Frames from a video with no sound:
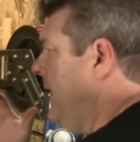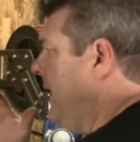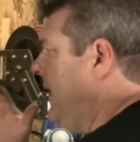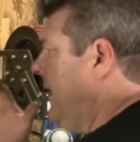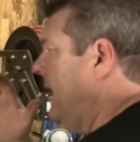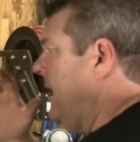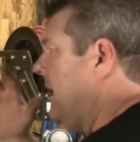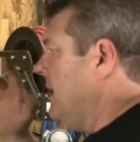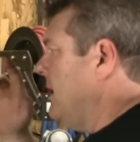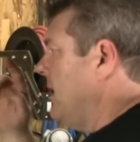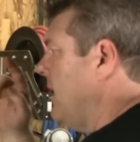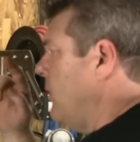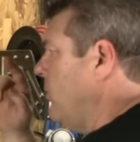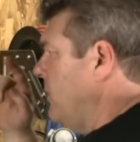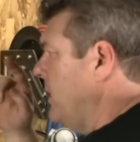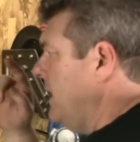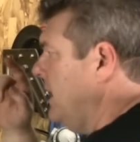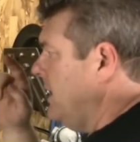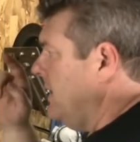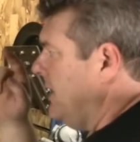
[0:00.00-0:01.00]
and
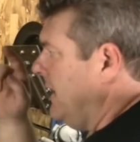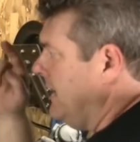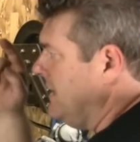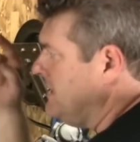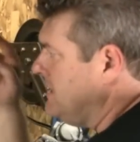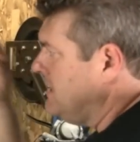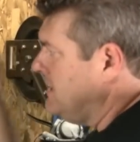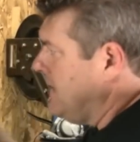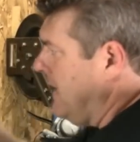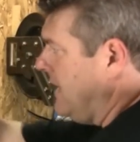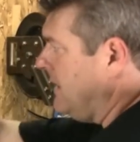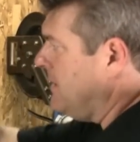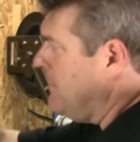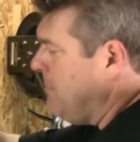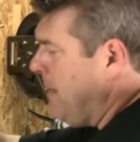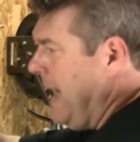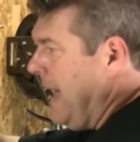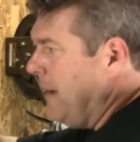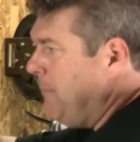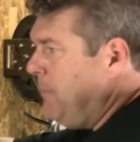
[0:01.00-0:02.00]
go in and set the
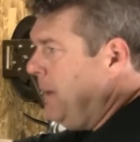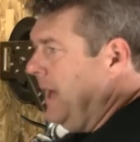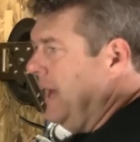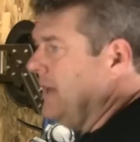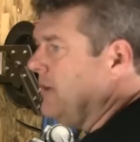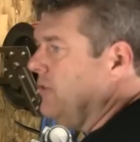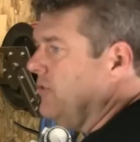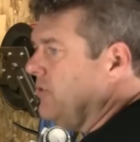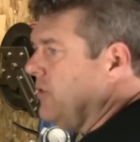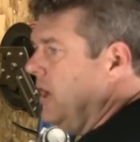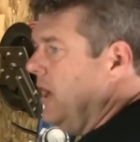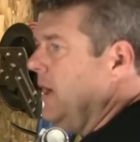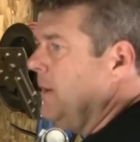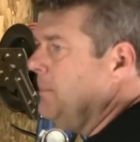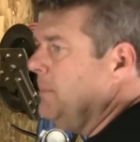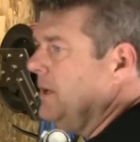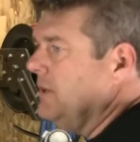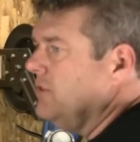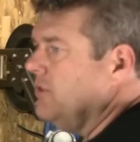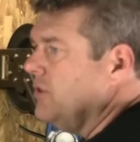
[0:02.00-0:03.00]
back panels
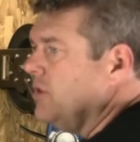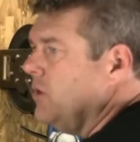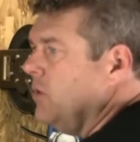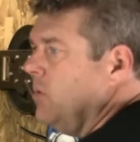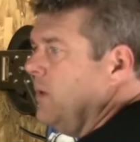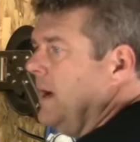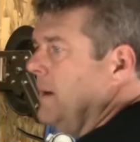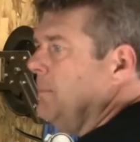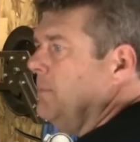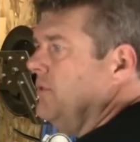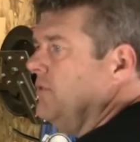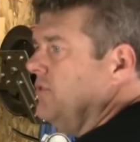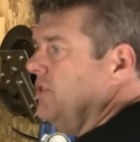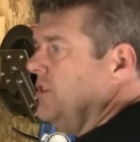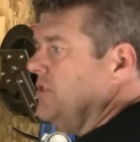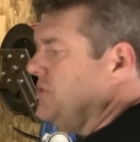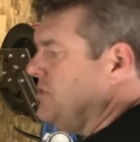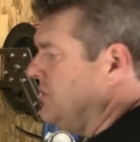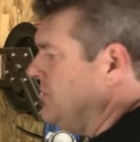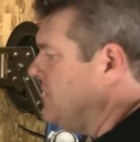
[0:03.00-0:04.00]
up into the correct
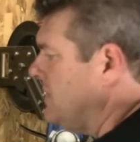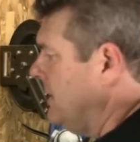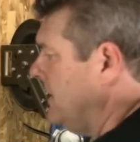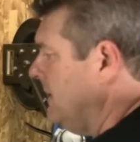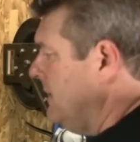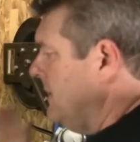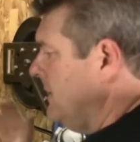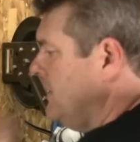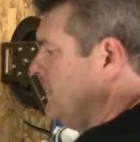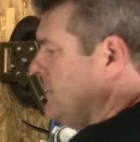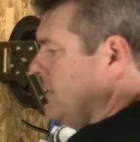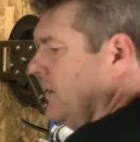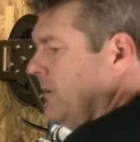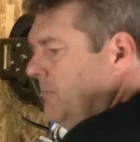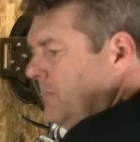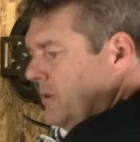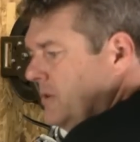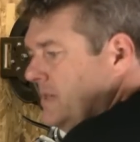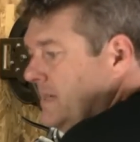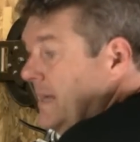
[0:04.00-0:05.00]
positions. So
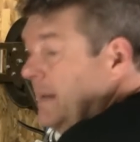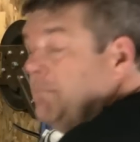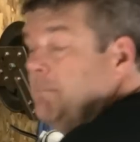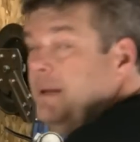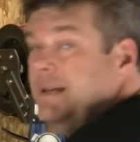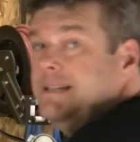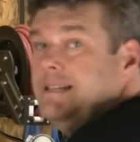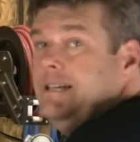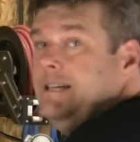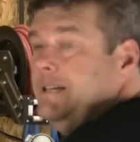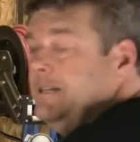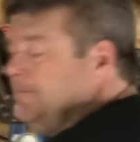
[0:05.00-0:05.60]
let's get busy.